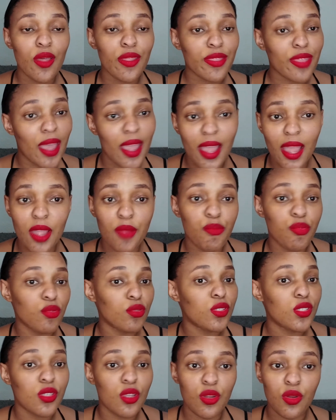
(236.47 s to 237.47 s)
thigh high
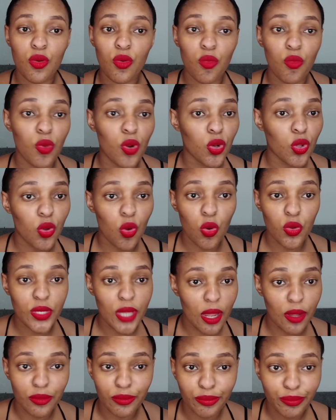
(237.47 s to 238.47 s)
boots will go
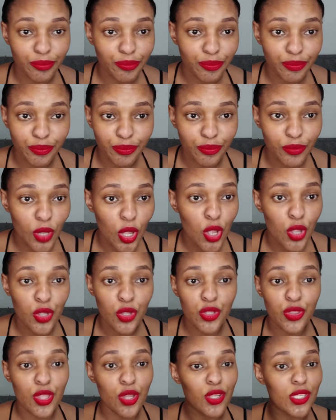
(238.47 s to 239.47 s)
down.
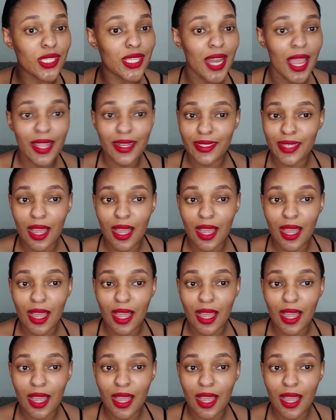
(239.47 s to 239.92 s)
They'll slide